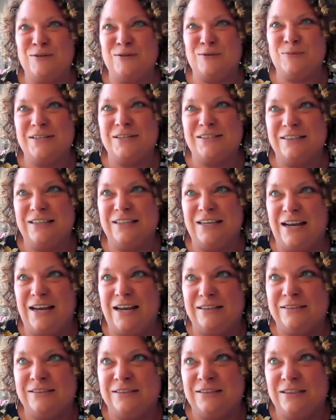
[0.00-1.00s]
I just recently
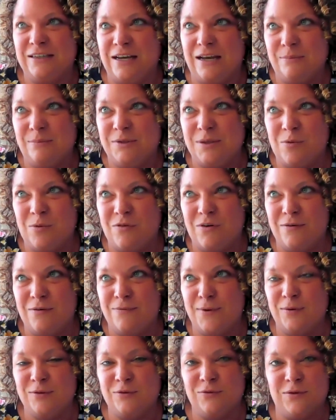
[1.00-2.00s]
asked some of
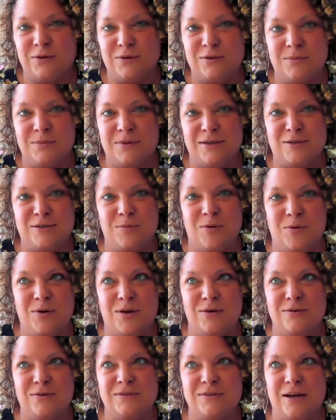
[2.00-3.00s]
our folks for some
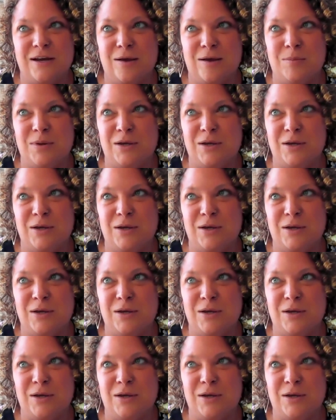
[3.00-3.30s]
testimonials